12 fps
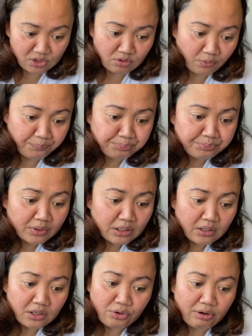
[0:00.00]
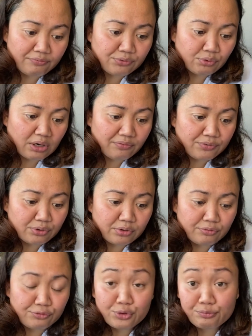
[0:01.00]
So you have to have
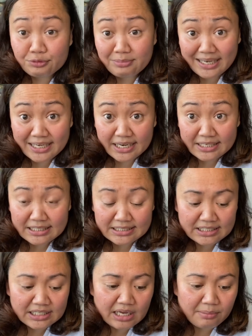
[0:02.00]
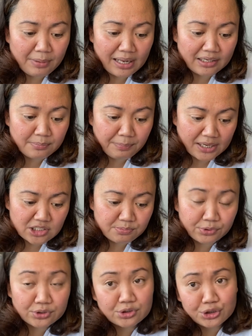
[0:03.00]
your proof of identity, a valid
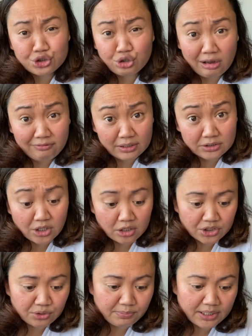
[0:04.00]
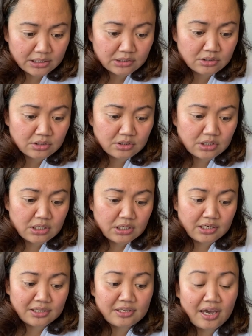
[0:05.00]
passport or travel document
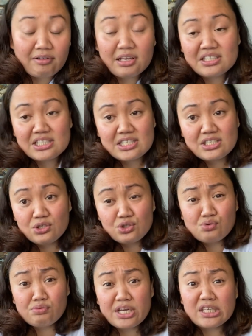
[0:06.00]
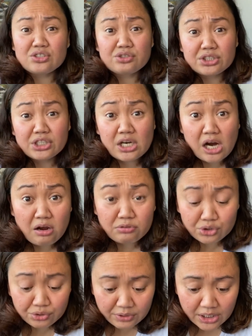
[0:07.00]
that guarantees you to re-enter the
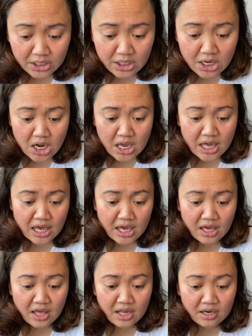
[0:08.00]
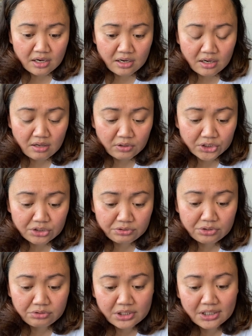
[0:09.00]
country and or
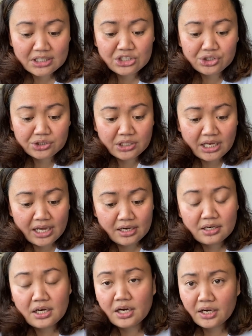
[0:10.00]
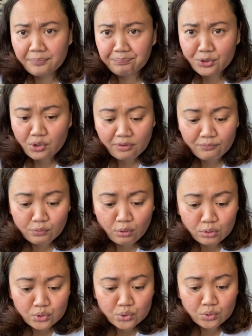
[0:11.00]
territory that issued, and you have
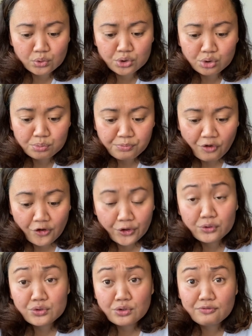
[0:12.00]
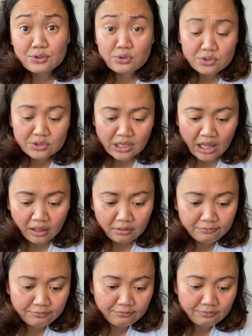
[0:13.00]
also 2 photos of
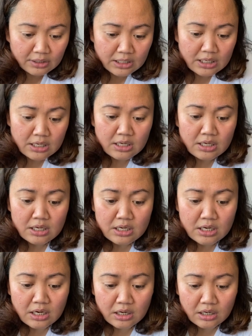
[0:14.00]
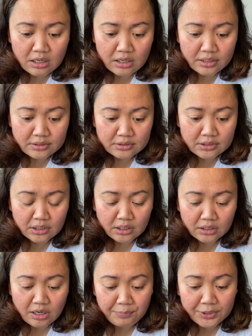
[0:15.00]
yourself and
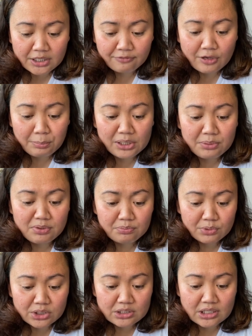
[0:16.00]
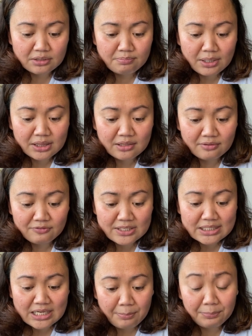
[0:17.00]
accompanying family members that meet the
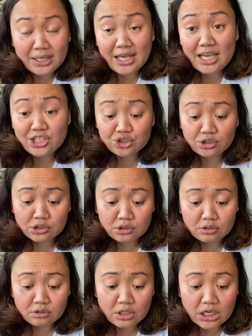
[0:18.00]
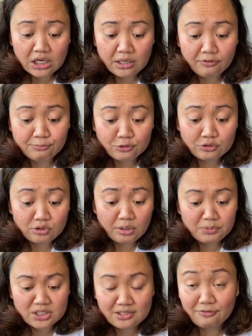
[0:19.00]
visa application photograph
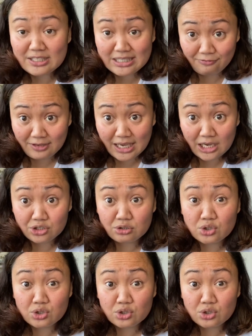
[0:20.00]
specification.